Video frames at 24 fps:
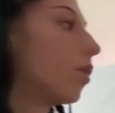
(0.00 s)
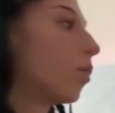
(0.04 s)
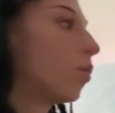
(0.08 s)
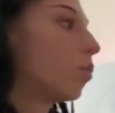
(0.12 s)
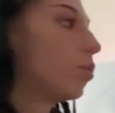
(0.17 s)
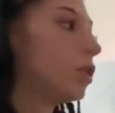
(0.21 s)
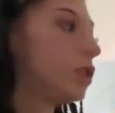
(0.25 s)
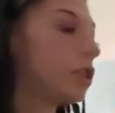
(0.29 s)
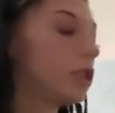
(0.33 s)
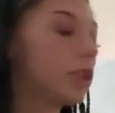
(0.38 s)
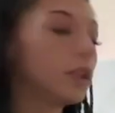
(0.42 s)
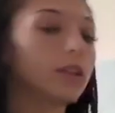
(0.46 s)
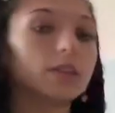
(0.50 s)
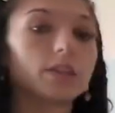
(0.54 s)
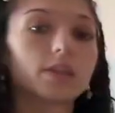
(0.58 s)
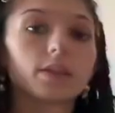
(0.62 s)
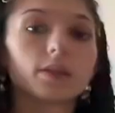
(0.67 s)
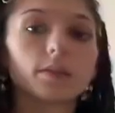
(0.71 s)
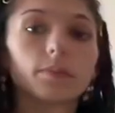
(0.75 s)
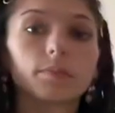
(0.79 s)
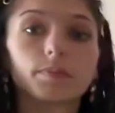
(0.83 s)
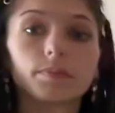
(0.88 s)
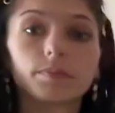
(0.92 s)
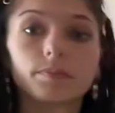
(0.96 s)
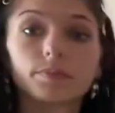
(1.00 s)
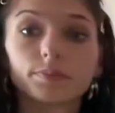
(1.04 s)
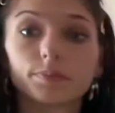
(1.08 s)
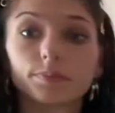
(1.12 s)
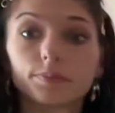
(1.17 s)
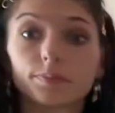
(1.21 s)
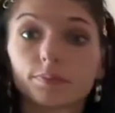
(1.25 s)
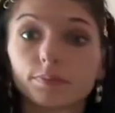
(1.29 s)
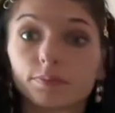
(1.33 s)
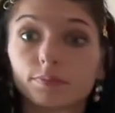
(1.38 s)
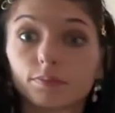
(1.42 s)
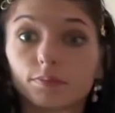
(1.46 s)
which is
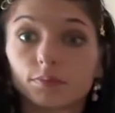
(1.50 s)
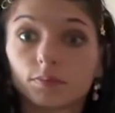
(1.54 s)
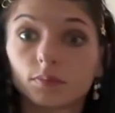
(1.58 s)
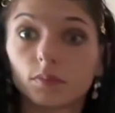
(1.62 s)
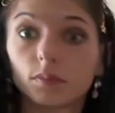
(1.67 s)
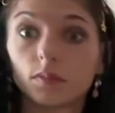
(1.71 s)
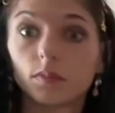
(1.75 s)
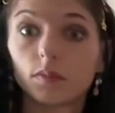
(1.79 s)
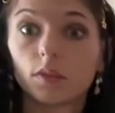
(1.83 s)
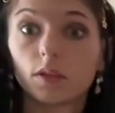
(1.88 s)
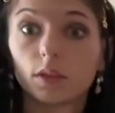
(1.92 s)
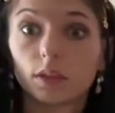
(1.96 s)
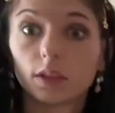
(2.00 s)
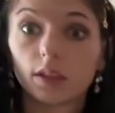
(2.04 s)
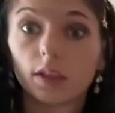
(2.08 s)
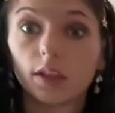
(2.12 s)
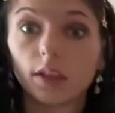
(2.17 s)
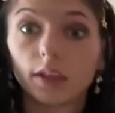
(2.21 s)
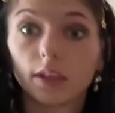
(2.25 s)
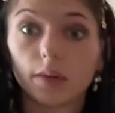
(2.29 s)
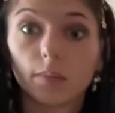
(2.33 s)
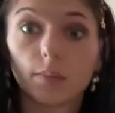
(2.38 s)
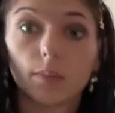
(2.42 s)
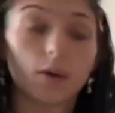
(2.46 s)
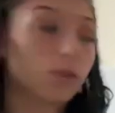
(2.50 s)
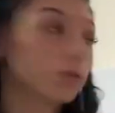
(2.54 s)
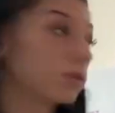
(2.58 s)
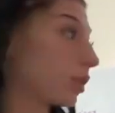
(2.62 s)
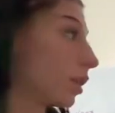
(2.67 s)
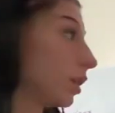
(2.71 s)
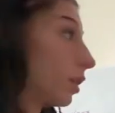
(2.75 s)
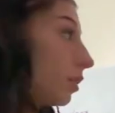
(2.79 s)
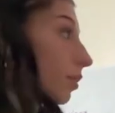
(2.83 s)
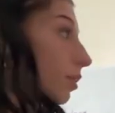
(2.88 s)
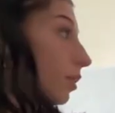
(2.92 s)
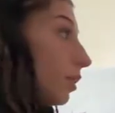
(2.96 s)

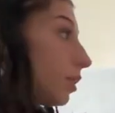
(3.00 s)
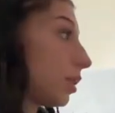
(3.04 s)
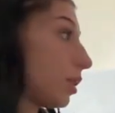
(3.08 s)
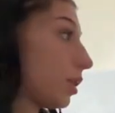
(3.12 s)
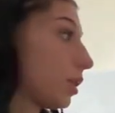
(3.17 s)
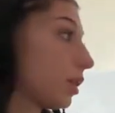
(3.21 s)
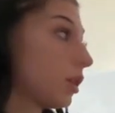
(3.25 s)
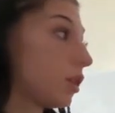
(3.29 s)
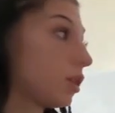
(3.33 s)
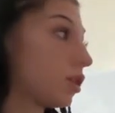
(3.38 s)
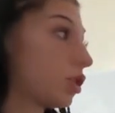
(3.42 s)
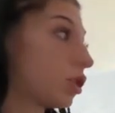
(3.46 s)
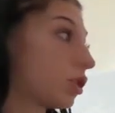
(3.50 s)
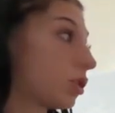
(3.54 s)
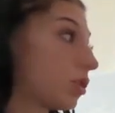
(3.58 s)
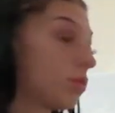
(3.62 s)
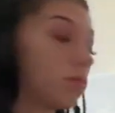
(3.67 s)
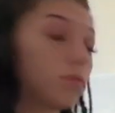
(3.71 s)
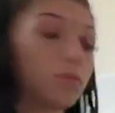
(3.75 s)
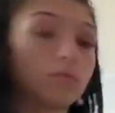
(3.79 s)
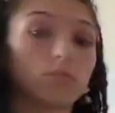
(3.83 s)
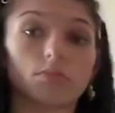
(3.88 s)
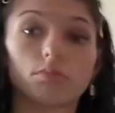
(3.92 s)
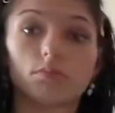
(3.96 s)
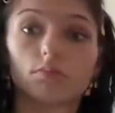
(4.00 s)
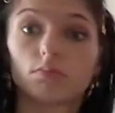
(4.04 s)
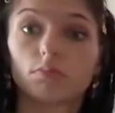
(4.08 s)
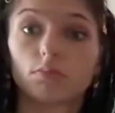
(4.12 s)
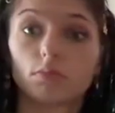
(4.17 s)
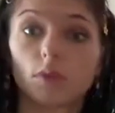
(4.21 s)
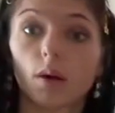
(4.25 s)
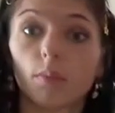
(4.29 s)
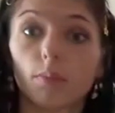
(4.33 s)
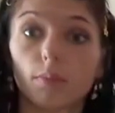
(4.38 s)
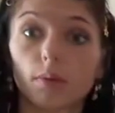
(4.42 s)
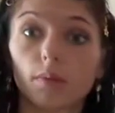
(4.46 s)
decomposing each
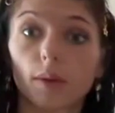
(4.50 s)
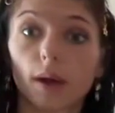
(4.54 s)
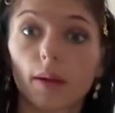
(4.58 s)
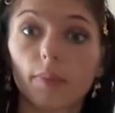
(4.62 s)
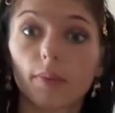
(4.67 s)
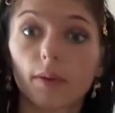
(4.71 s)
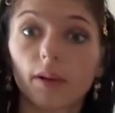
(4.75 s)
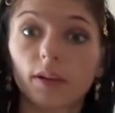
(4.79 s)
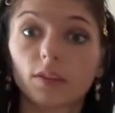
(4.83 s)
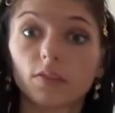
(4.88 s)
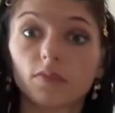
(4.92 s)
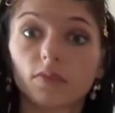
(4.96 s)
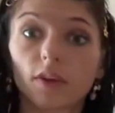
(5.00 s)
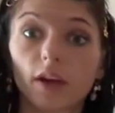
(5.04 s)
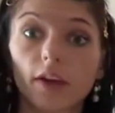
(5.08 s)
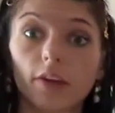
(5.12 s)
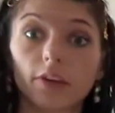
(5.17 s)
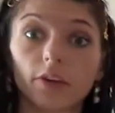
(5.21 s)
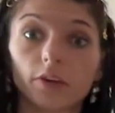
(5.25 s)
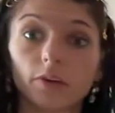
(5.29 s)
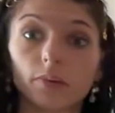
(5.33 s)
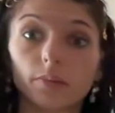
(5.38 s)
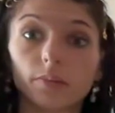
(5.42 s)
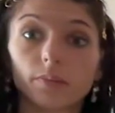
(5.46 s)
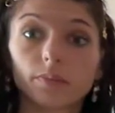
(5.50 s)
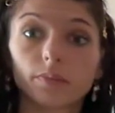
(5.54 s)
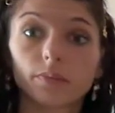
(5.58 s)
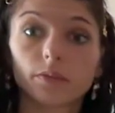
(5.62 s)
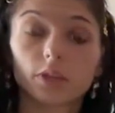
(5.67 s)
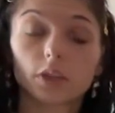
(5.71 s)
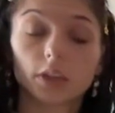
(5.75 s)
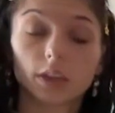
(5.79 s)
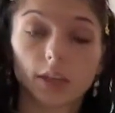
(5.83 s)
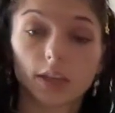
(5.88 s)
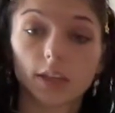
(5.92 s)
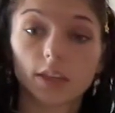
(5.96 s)
number by place value
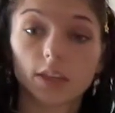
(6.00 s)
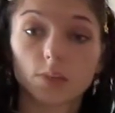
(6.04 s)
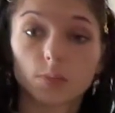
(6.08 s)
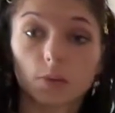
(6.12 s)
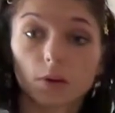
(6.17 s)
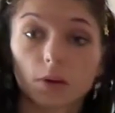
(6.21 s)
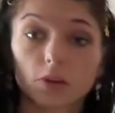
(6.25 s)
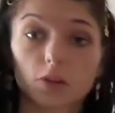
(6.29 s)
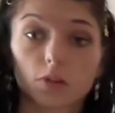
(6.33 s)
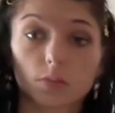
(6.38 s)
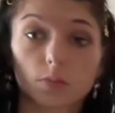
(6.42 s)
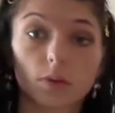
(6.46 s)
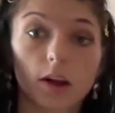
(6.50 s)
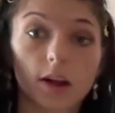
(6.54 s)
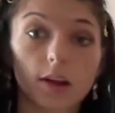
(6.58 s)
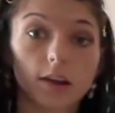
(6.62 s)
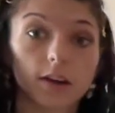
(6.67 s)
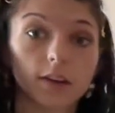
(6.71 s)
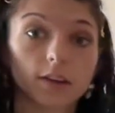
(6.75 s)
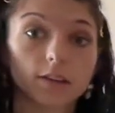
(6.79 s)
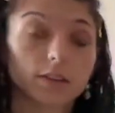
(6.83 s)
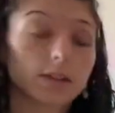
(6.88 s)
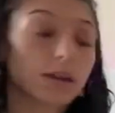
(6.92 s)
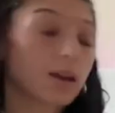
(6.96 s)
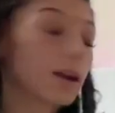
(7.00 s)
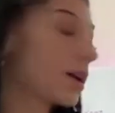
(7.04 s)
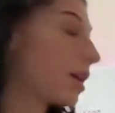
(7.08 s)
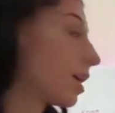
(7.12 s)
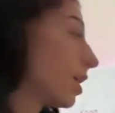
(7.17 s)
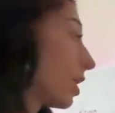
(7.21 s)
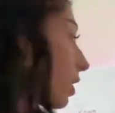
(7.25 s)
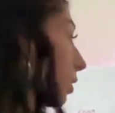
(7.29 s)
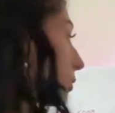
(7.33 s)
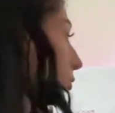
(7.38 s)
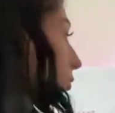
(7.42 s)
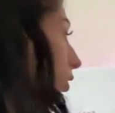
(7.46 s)
to get its partial products,
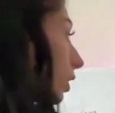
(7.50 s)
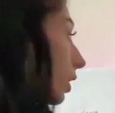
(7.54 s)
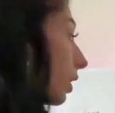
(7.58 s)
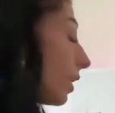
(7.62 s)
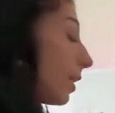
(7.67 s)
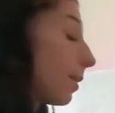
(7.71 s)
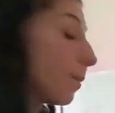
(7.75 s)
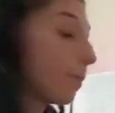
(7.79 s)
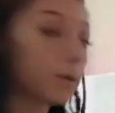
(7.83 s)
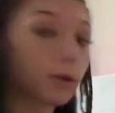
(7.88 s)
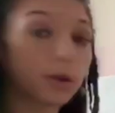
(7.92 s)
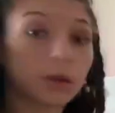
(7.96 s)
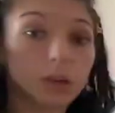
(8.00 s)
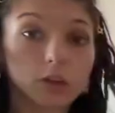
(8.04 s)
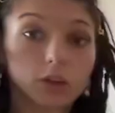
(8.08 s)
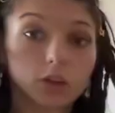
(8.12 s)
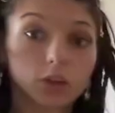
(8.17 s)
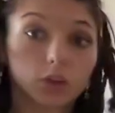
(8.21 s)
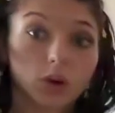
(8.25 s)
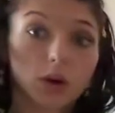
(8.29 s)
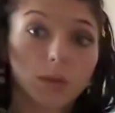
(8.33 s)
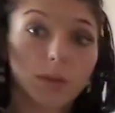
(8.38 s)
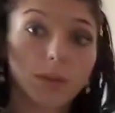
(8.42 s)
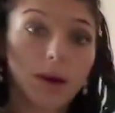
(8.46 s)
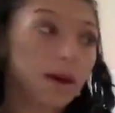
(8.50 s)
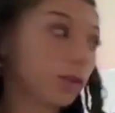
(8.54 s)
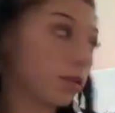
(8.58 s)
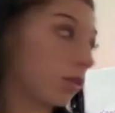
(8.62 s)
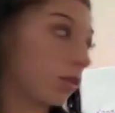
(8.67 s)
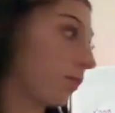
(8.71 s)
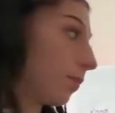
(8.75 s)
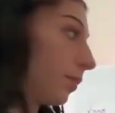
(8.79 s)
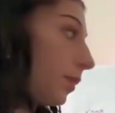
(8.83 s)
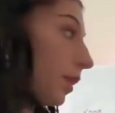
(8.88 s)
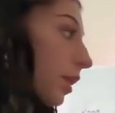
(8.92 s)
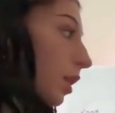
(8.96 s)
and we're going to input it into our
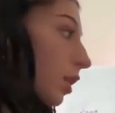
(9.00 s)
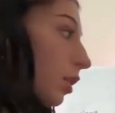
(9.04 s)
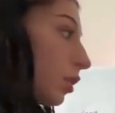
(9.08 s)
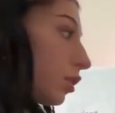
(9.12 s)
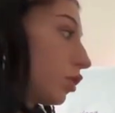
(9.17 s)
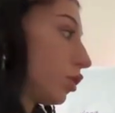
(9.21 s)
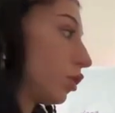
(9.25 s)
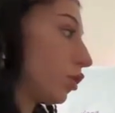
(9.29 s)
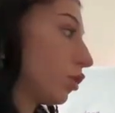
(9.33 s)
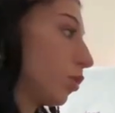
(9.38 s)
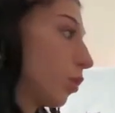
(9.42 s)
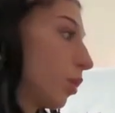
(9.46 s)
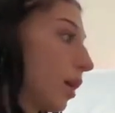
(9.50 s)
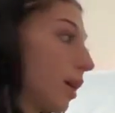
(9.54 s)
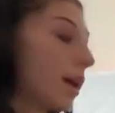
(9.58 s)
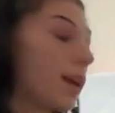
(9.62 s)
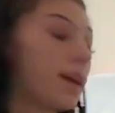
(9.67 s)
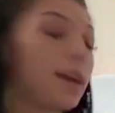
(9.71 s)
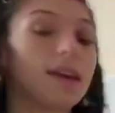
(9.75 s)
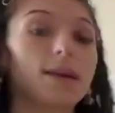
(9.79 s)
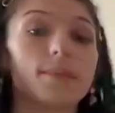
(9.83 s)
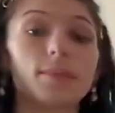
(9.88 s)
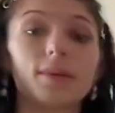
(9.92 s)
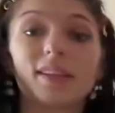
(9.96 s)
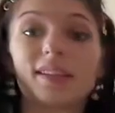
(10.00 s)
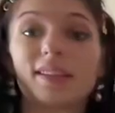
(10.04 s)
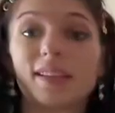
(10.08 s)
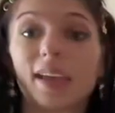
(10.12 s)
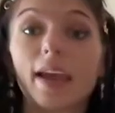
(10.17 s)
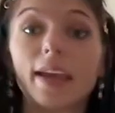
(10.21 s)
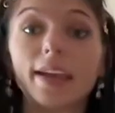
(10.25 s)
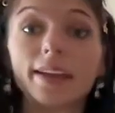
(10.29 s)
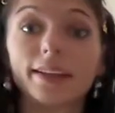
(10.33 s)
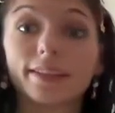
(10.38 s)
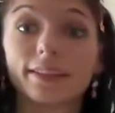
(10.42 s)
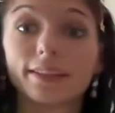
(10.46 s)
model to
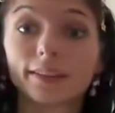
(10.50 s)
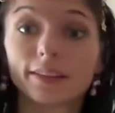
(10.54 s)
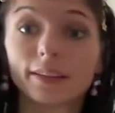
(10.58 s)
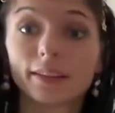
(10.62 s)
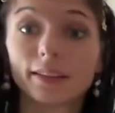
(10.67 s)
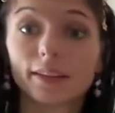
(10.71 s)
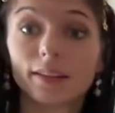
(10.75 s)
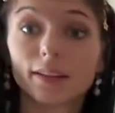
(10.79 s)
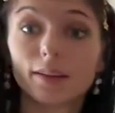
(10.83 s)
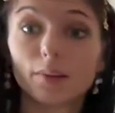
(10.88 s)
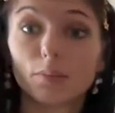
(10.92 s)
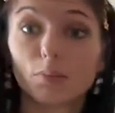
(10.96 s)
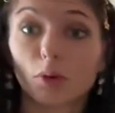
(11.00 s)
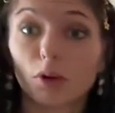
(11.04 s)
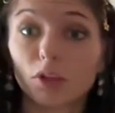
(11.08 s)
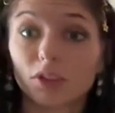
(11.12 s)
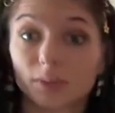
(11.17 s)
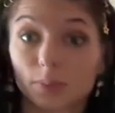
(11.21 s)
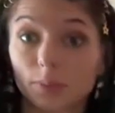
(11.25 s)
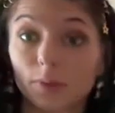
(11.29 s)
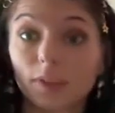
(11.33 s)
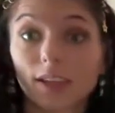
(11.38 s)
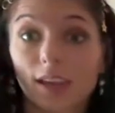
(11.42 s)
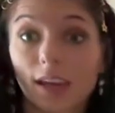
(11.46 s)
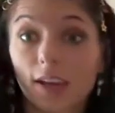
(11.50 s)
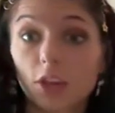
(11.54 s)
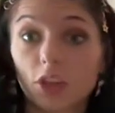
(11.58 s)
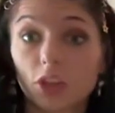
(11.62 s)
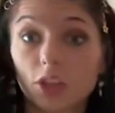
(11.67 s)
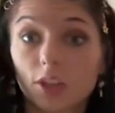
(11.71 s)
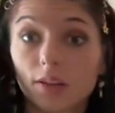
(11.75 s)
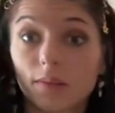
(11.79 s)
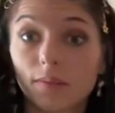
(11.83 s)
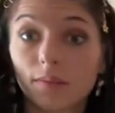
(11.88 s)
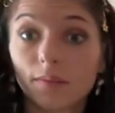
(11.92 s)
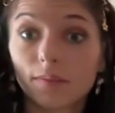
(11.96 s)
imitate
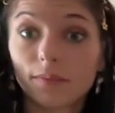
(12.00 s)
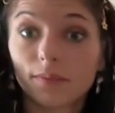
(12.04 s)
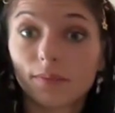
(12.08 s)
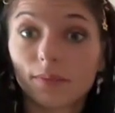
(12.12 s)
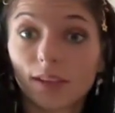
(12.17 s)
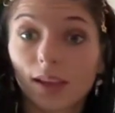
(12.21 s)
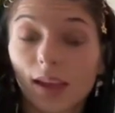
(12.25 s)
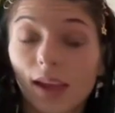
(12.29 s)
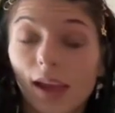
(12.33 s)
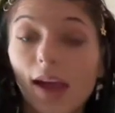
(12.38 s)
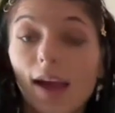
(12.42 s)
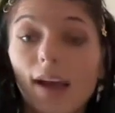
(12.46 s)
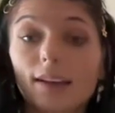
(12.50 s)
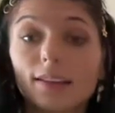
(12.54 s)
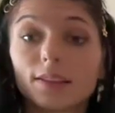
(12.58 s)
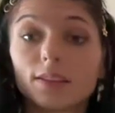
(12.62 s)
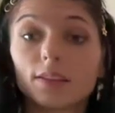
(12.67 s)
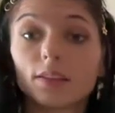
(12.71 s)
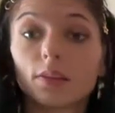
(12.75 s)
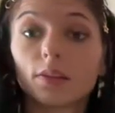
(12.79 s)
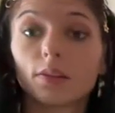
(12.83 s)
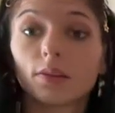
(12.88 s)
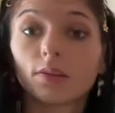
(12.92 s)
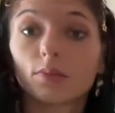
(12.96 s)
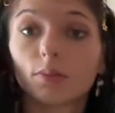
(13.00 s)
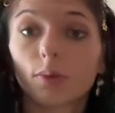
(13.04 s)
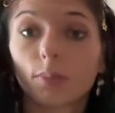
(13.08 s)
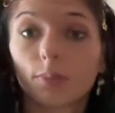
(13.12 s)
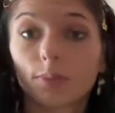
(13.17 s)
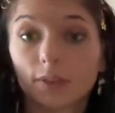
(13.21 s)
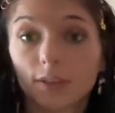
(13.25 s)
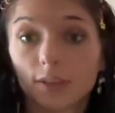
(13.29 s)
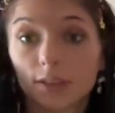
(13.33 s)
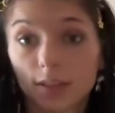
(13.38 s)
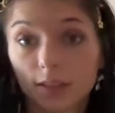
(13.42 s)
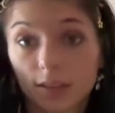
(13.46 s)
multiplication as
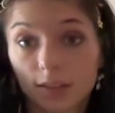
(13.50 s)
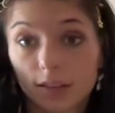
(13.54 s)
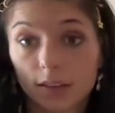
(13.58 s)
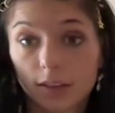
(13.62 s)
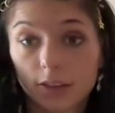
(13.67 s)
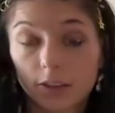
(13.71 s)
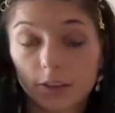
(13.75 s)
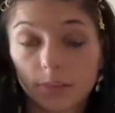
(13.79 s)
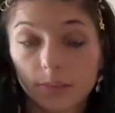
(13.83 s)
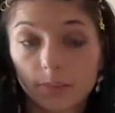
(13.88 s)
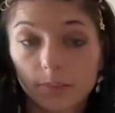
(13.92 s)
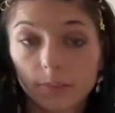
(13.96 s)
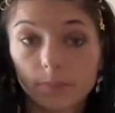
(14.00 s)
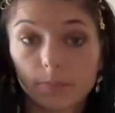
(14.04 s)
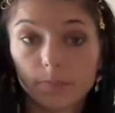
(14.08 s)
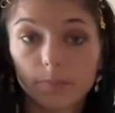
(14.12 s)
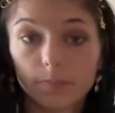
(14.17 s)
repeated addition.